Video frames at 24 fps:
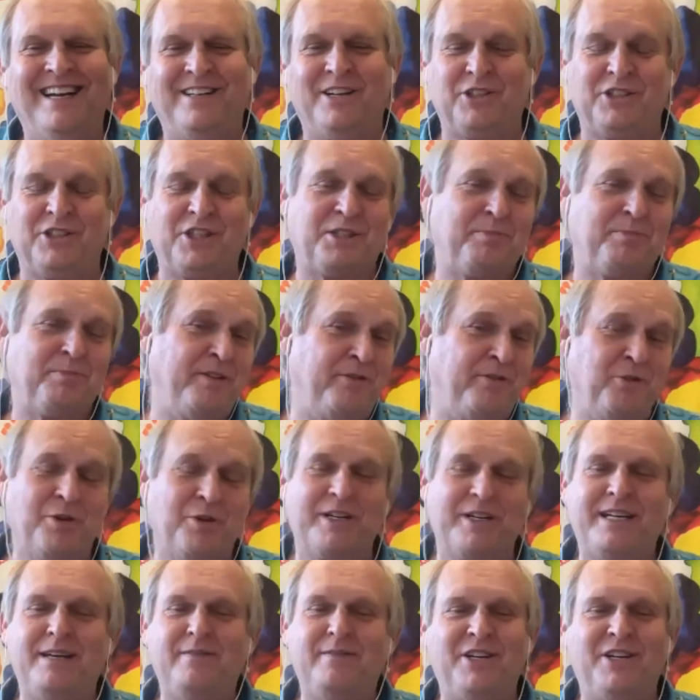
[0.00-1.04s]
There'll just be
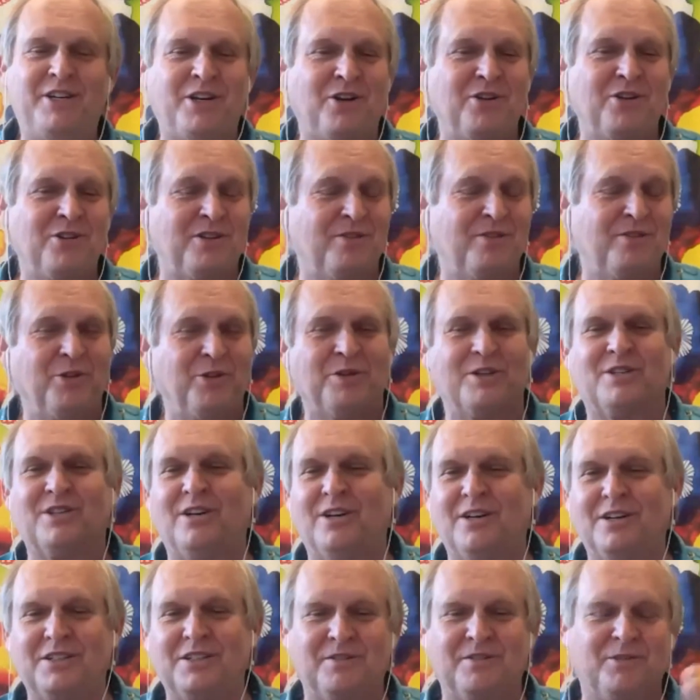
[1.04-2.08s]
fewer TV shows and fewer
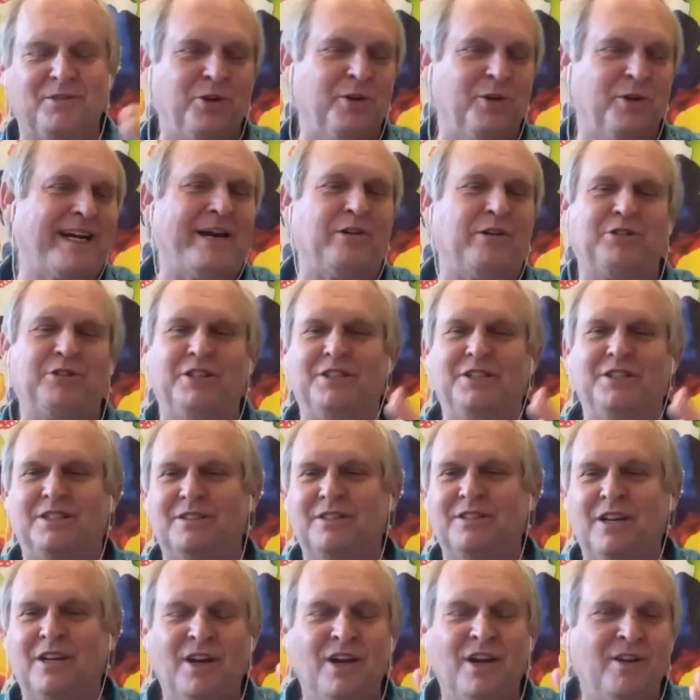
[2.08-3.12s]
songs and fewer couches
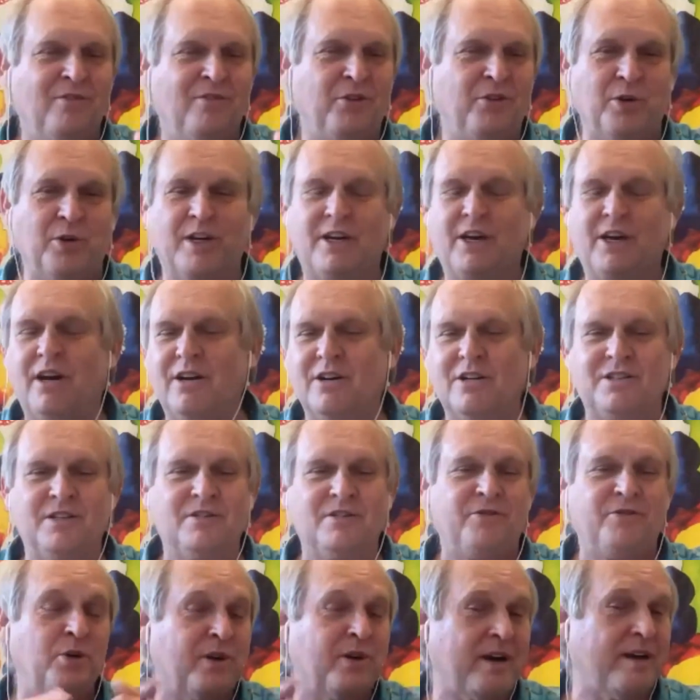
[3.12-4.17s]
and fewer cars
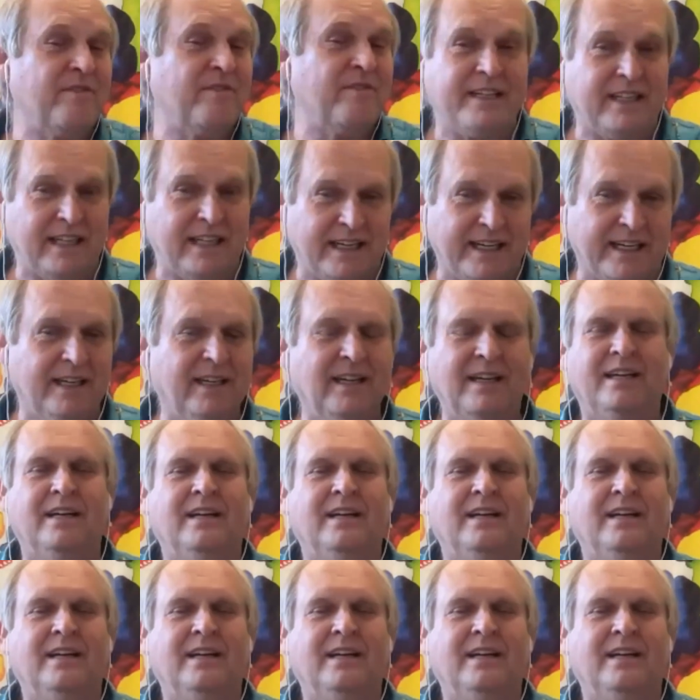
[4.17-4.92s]
and fewer everything.